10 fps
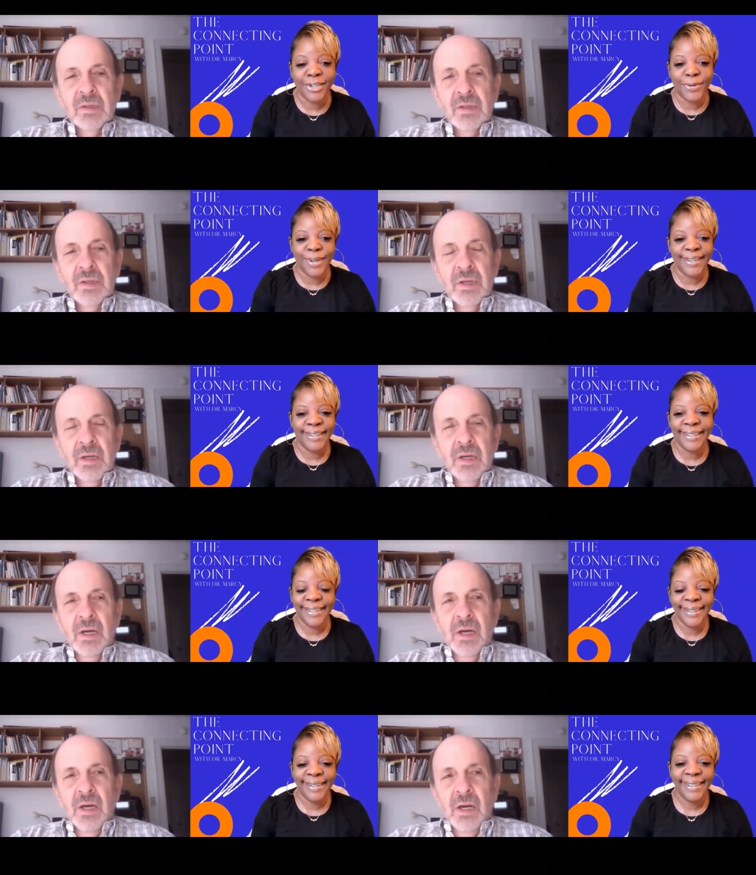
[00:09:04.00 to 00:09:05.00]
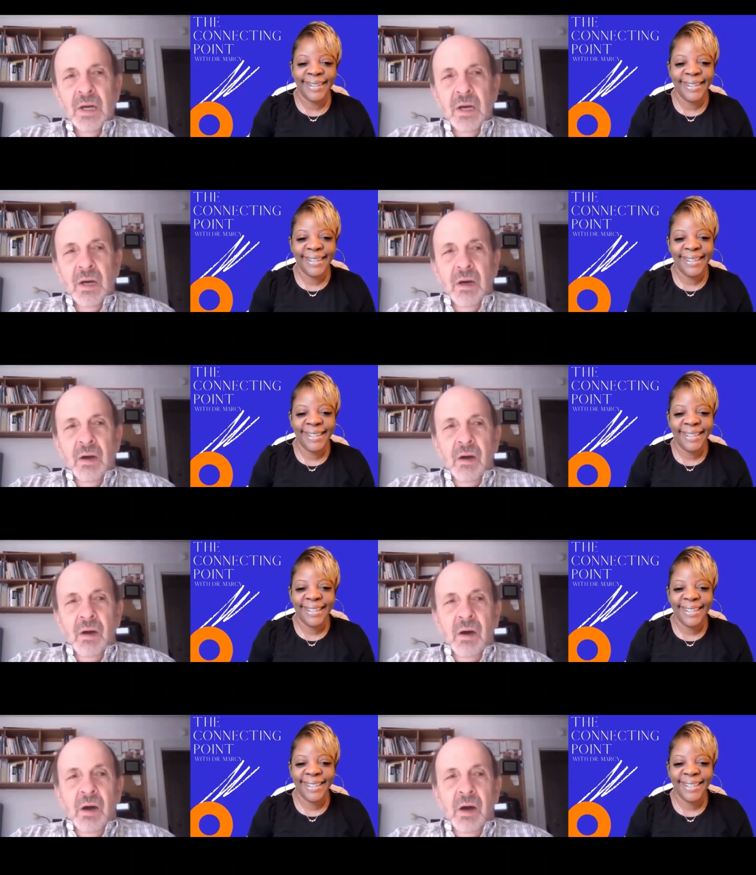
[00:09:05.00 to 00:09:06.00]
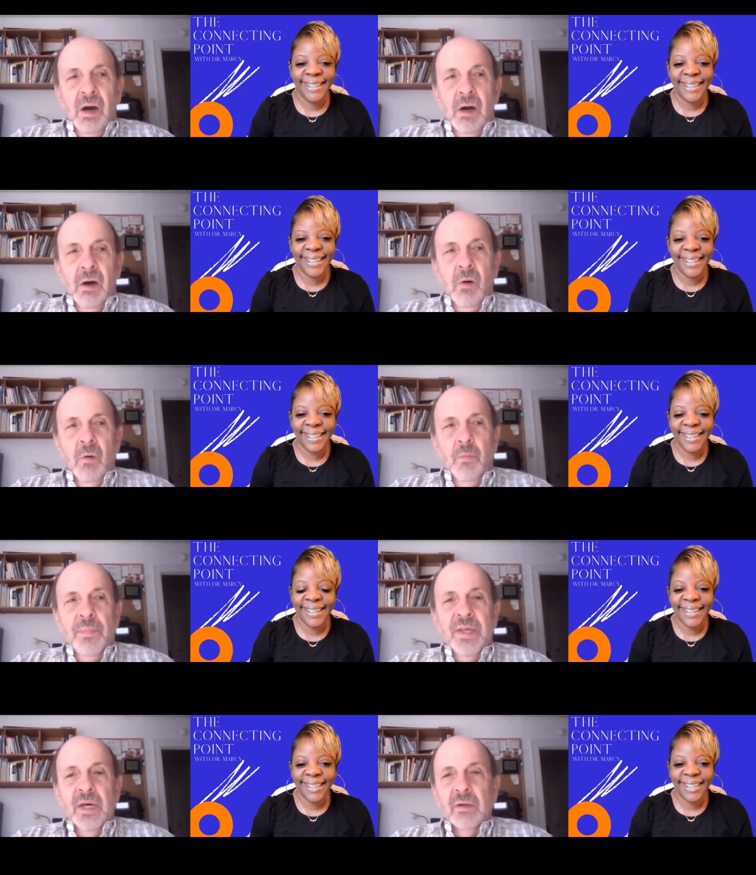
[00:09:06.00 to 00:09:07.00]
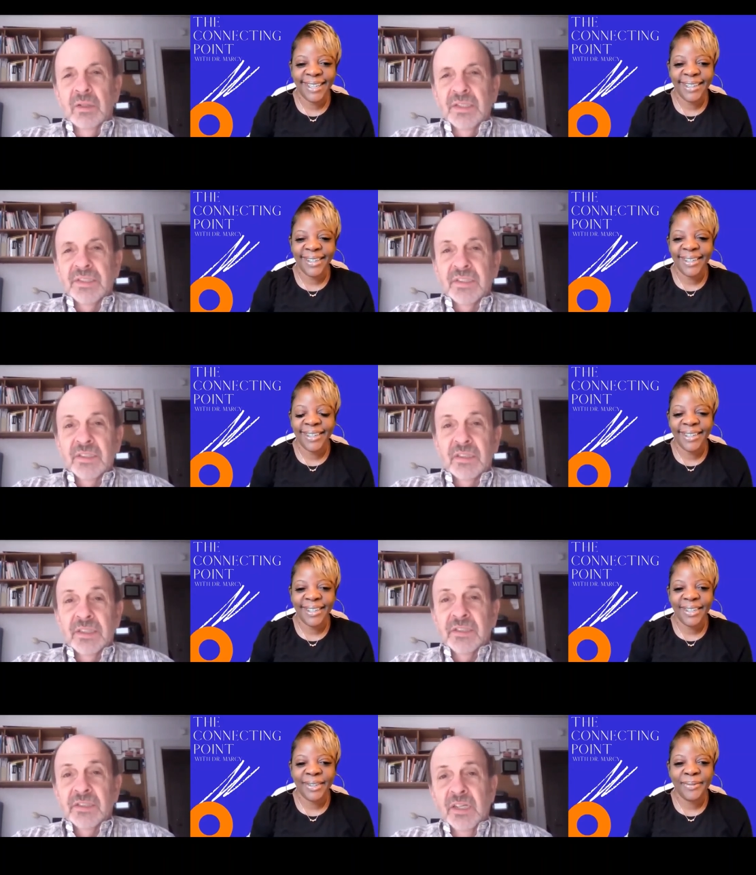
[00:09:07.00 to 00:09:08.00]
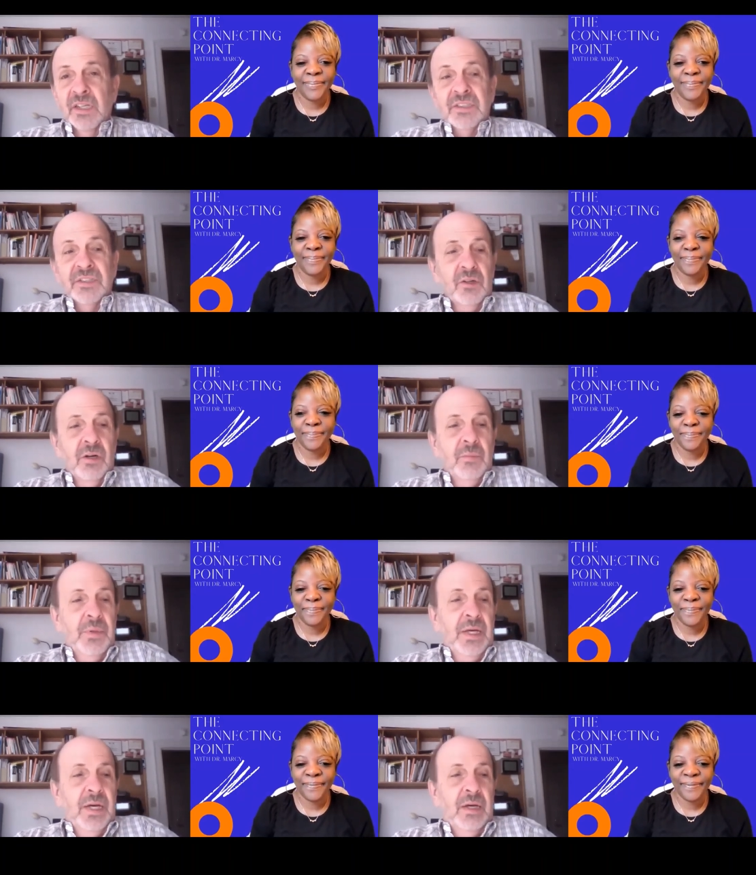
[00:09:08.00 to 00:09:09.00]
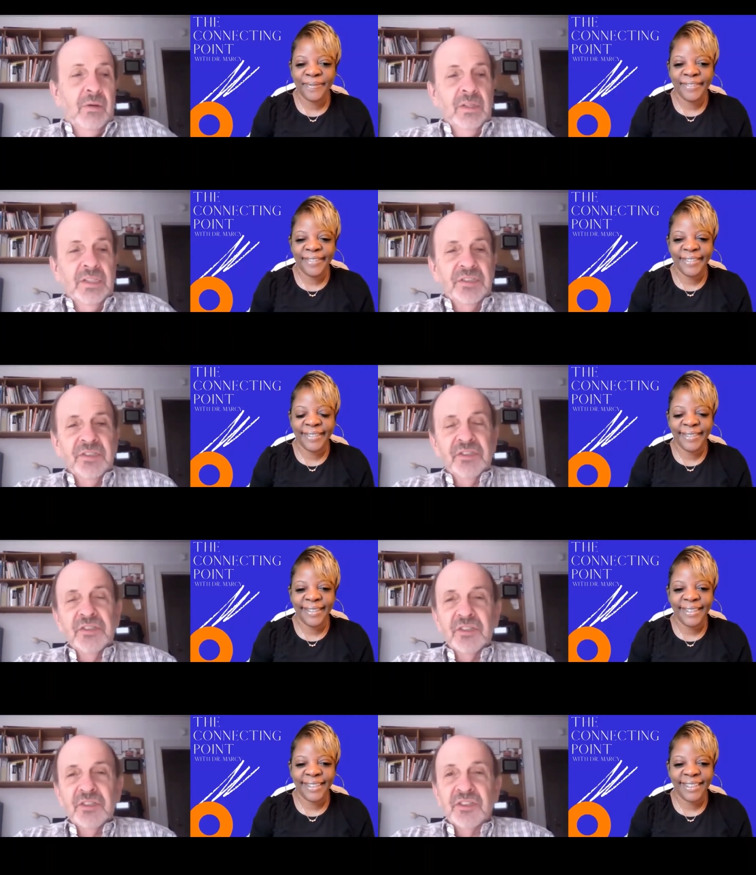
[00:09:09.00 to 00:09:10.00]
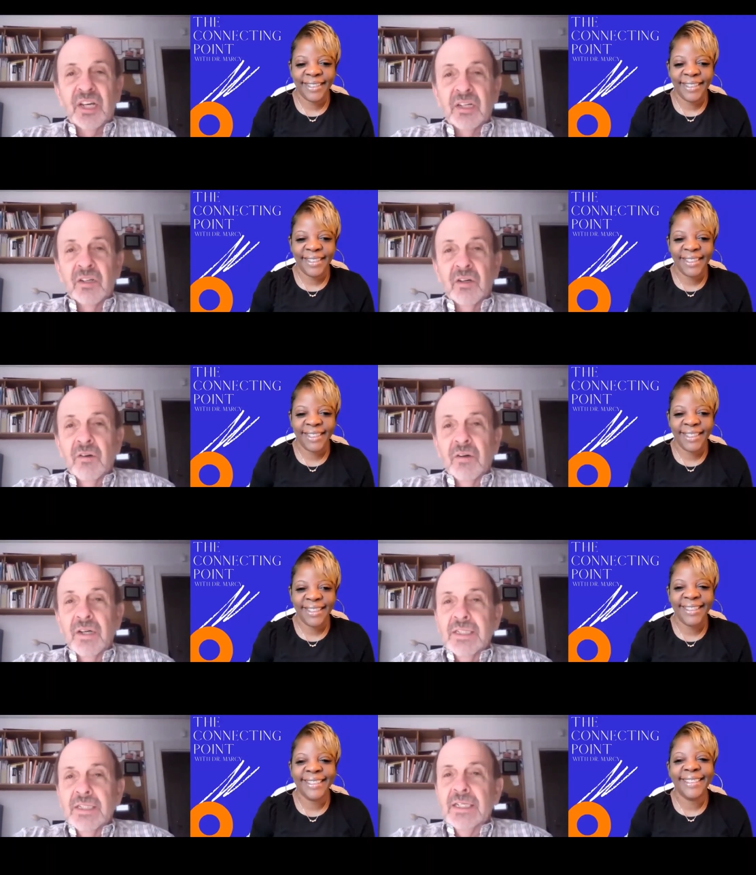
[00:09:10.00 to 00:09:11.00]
Speaker 1: to do it?
Speaker 2: Oh, piano lessons. Let's see. I started piano lessons in the second grade,